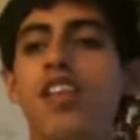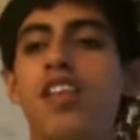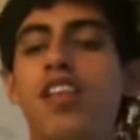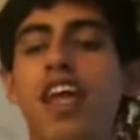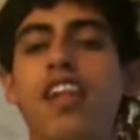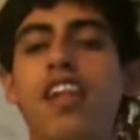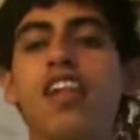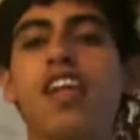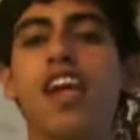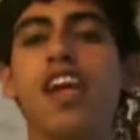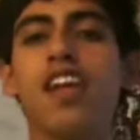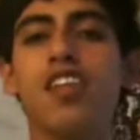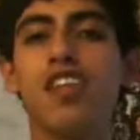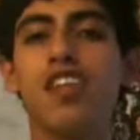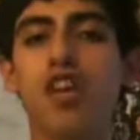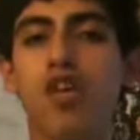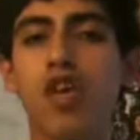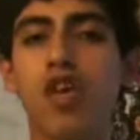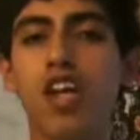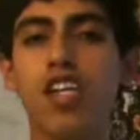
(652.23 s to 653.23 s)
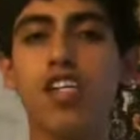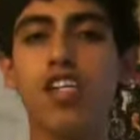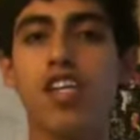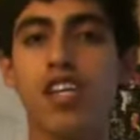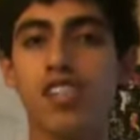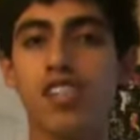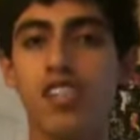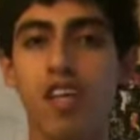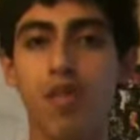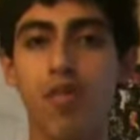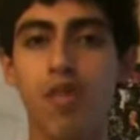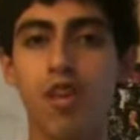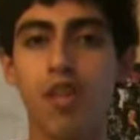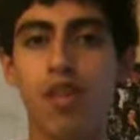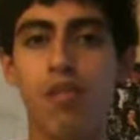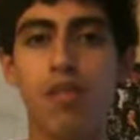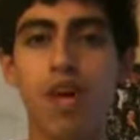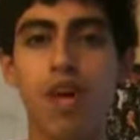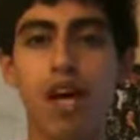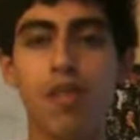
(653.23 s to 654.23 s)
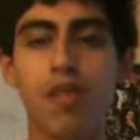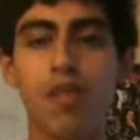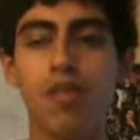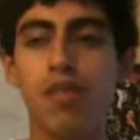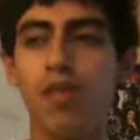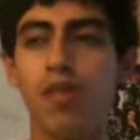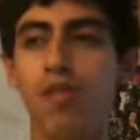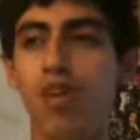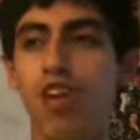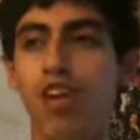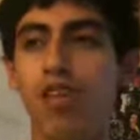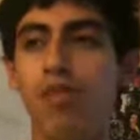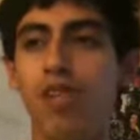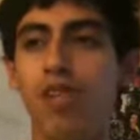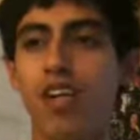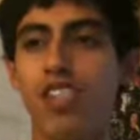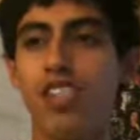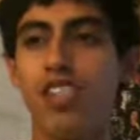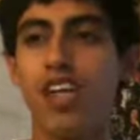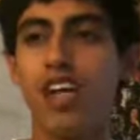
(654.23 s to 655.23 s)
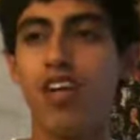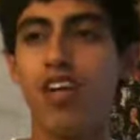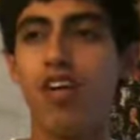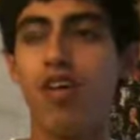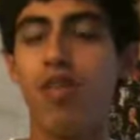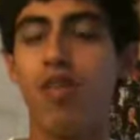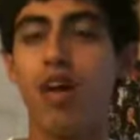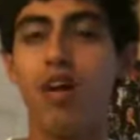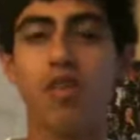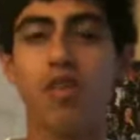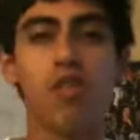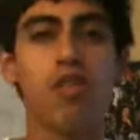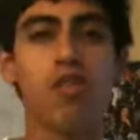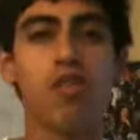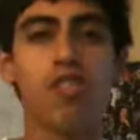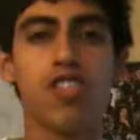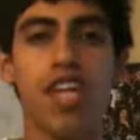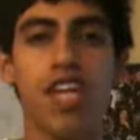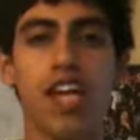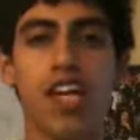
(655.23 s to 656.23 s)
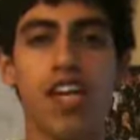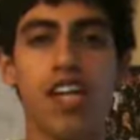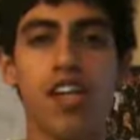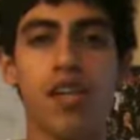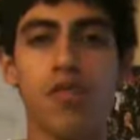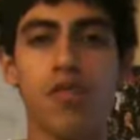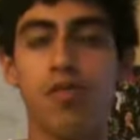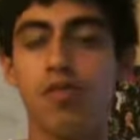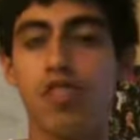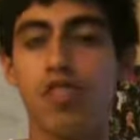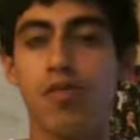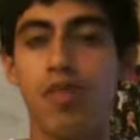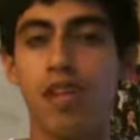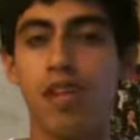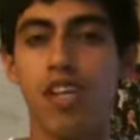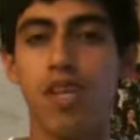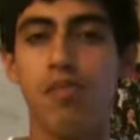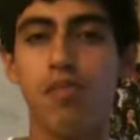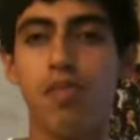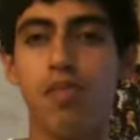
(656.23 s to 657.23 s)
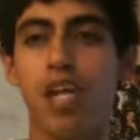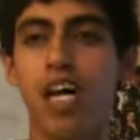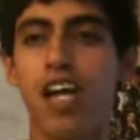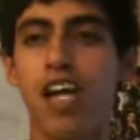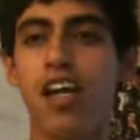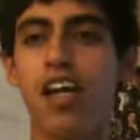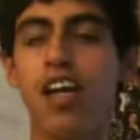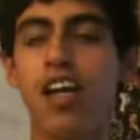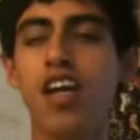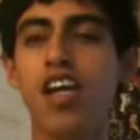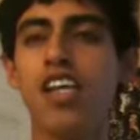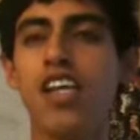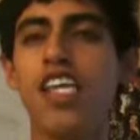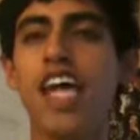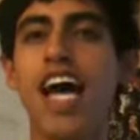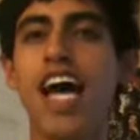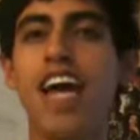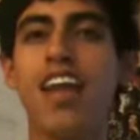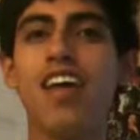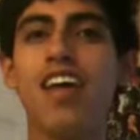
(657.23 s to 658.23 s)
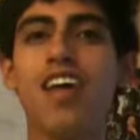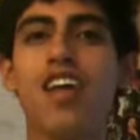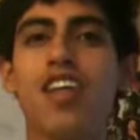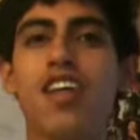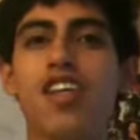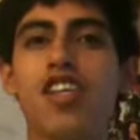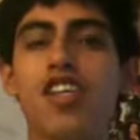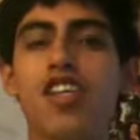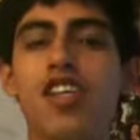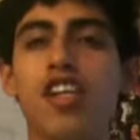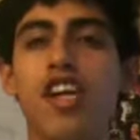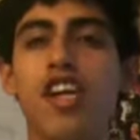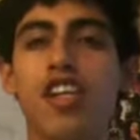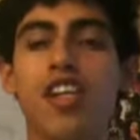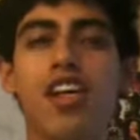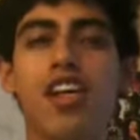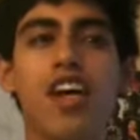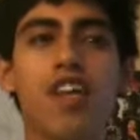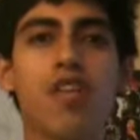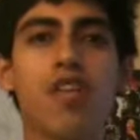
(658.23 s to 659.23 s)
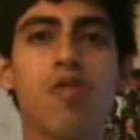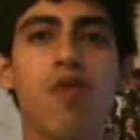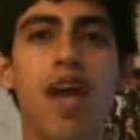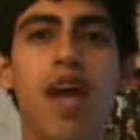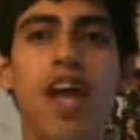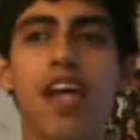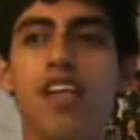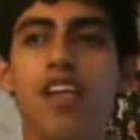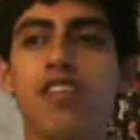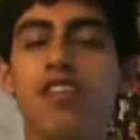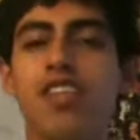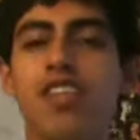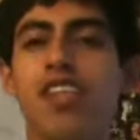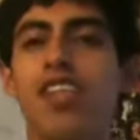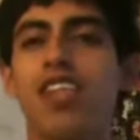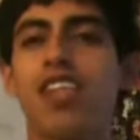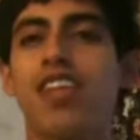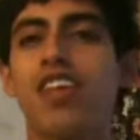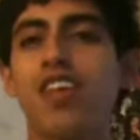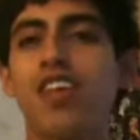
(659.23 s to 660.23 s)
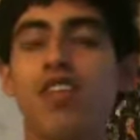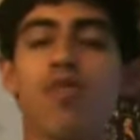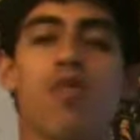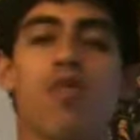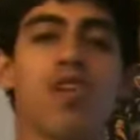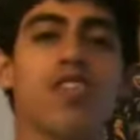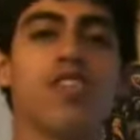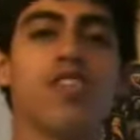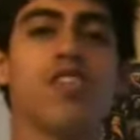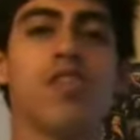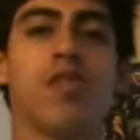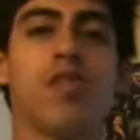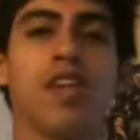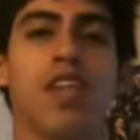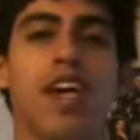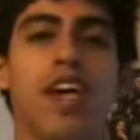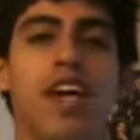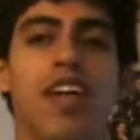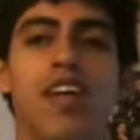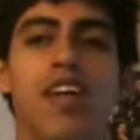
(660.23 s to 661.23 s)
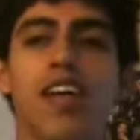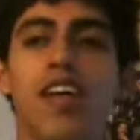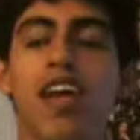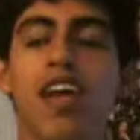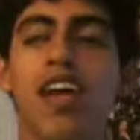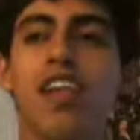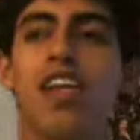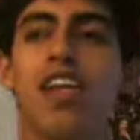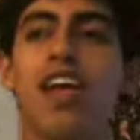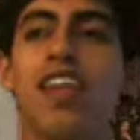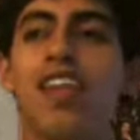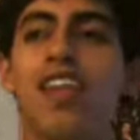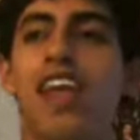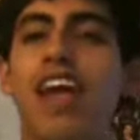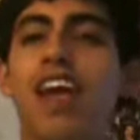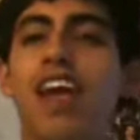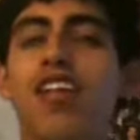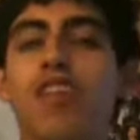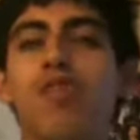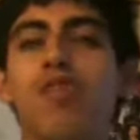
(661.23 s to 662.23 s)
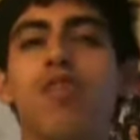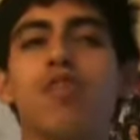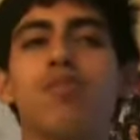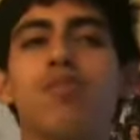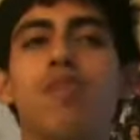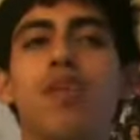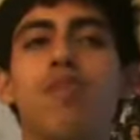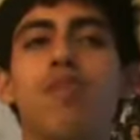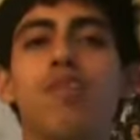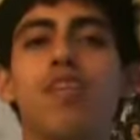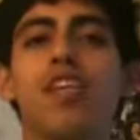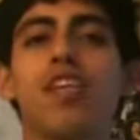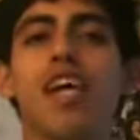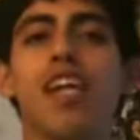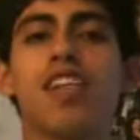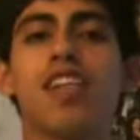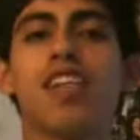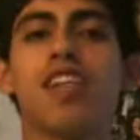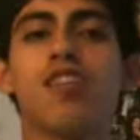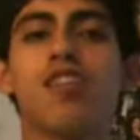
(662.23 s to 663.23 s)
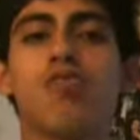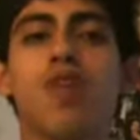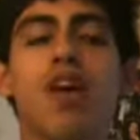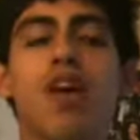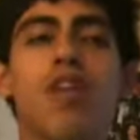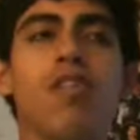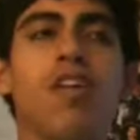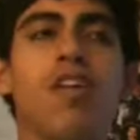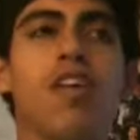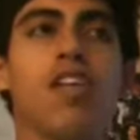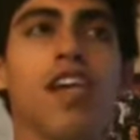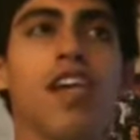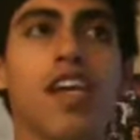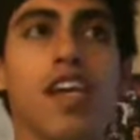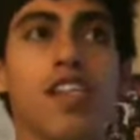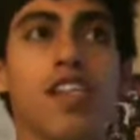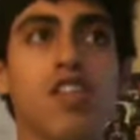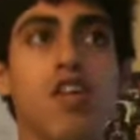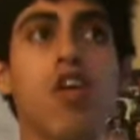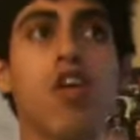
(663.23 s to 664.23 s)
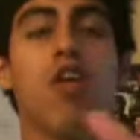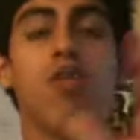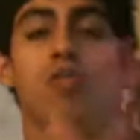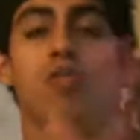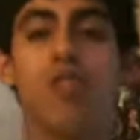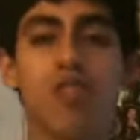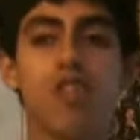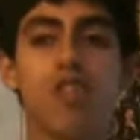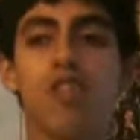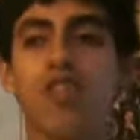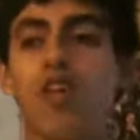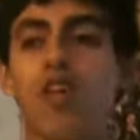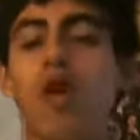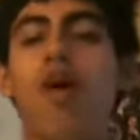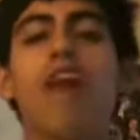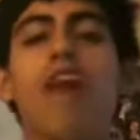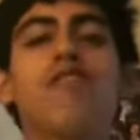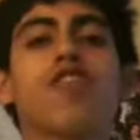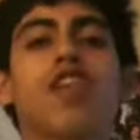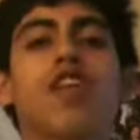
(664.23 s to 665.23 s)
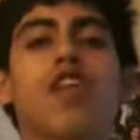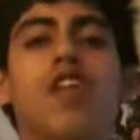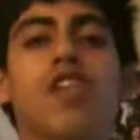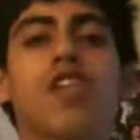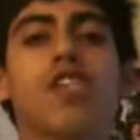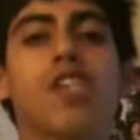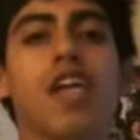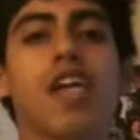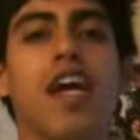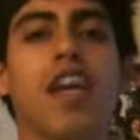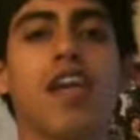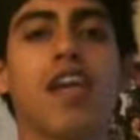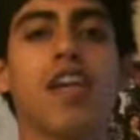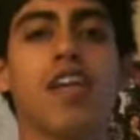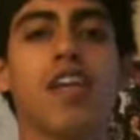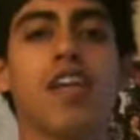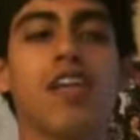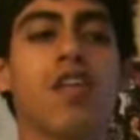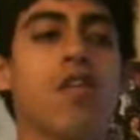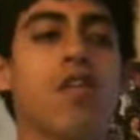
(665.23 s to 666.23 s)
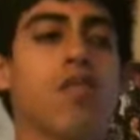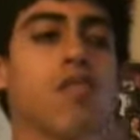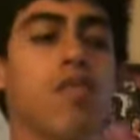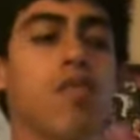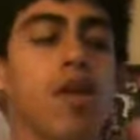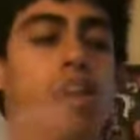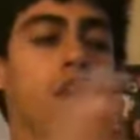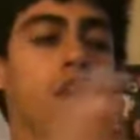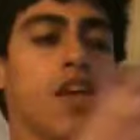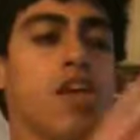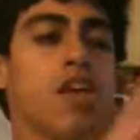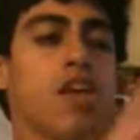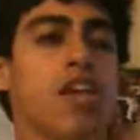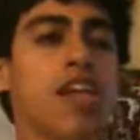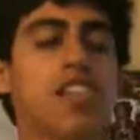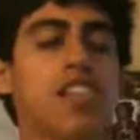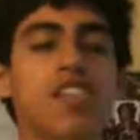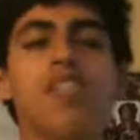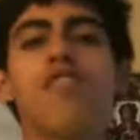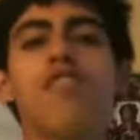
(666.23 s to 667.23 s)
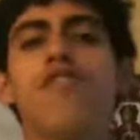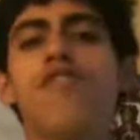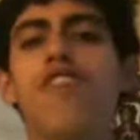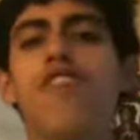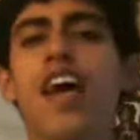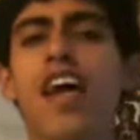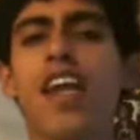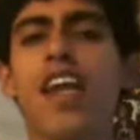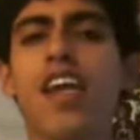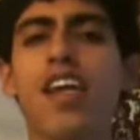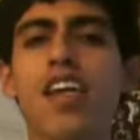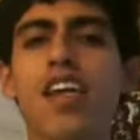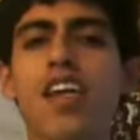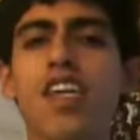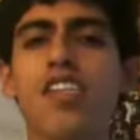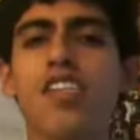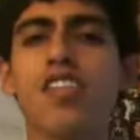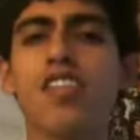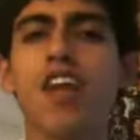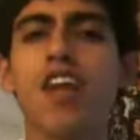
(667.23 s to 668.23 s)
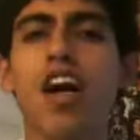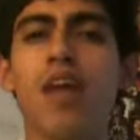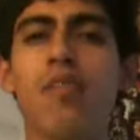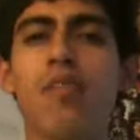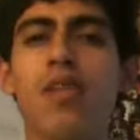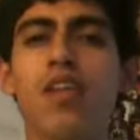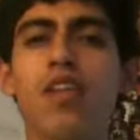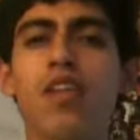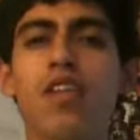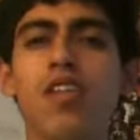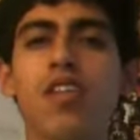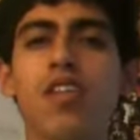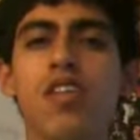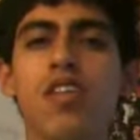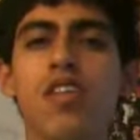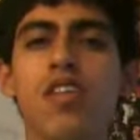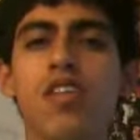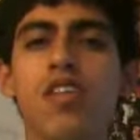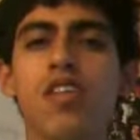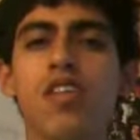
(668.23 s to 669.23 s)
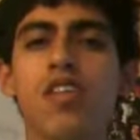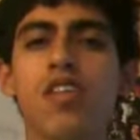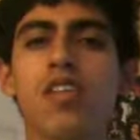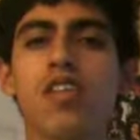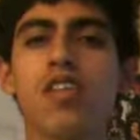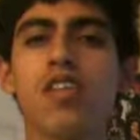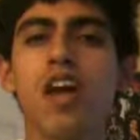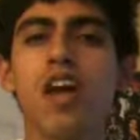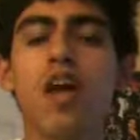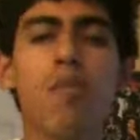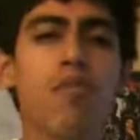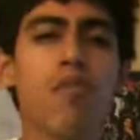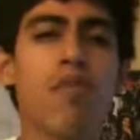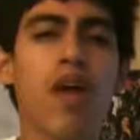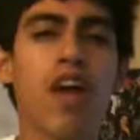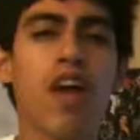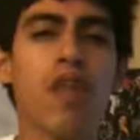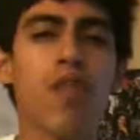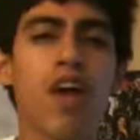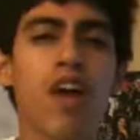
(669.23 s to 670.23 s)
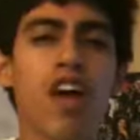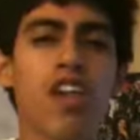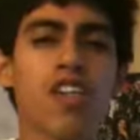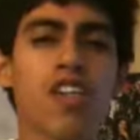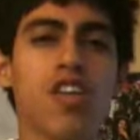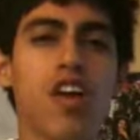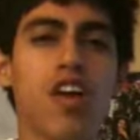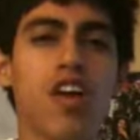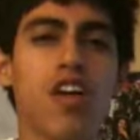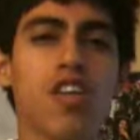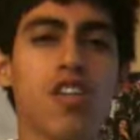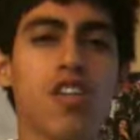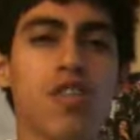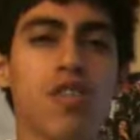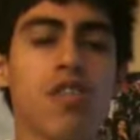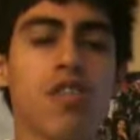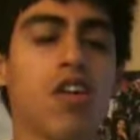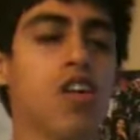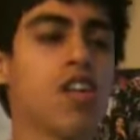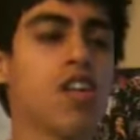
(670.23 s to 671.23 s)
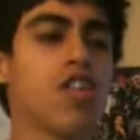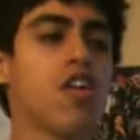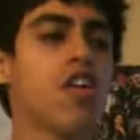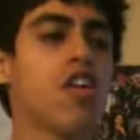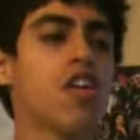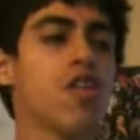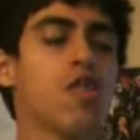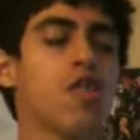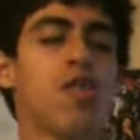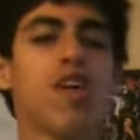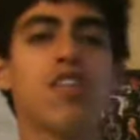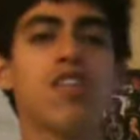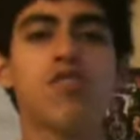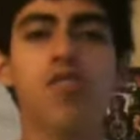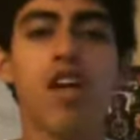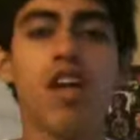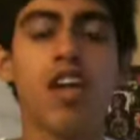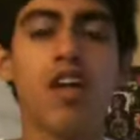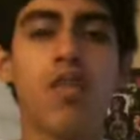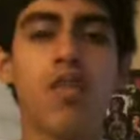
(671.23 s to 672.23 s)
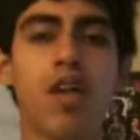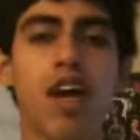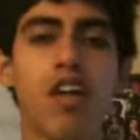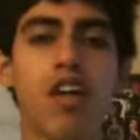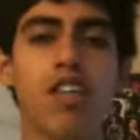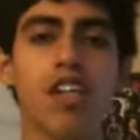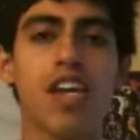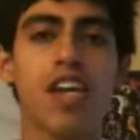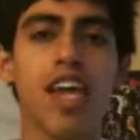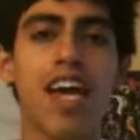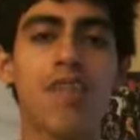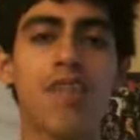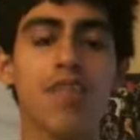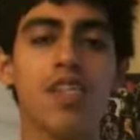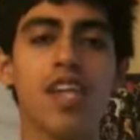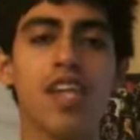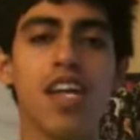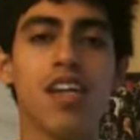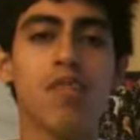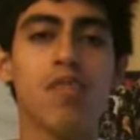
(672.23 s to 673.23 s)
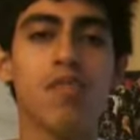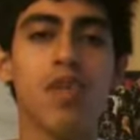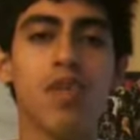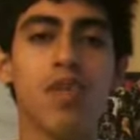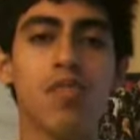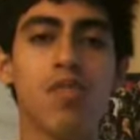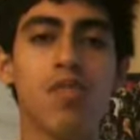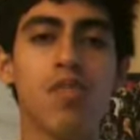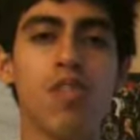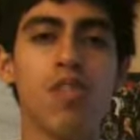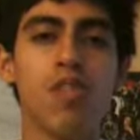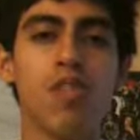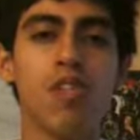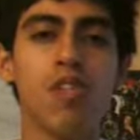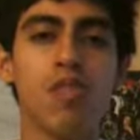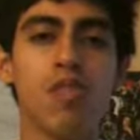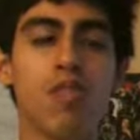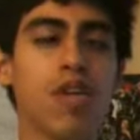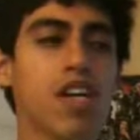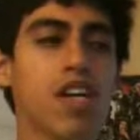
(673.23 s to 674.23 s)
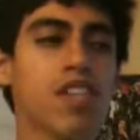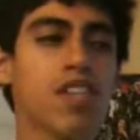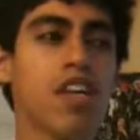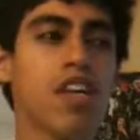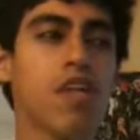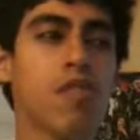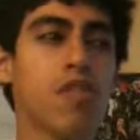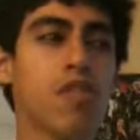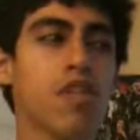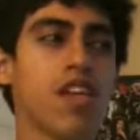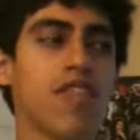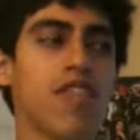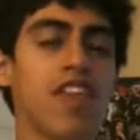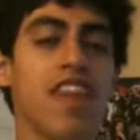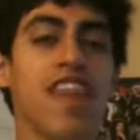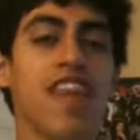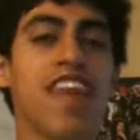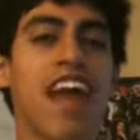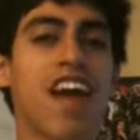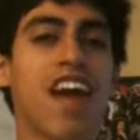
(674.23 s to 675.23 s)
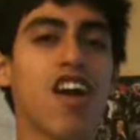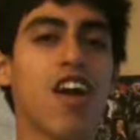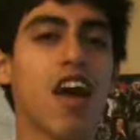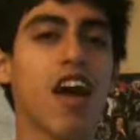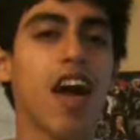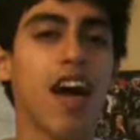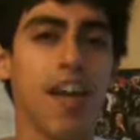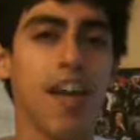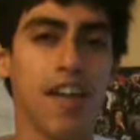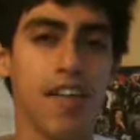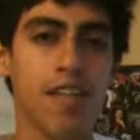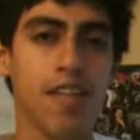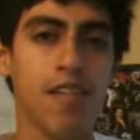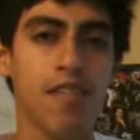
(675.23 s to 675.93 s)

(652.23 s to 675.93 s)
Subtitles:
they look at us Christians like we're the problem and we're the ones that go around crusading and spilling blood. Yet, you look the other way and you see that they're the ones doing that, and yet they are the ones being protected as well. Like, it's, oh, go after Christianity, but let's defend Islam. How brainwashed are you? They're the ones running around decapitating people because they don't believe in their God.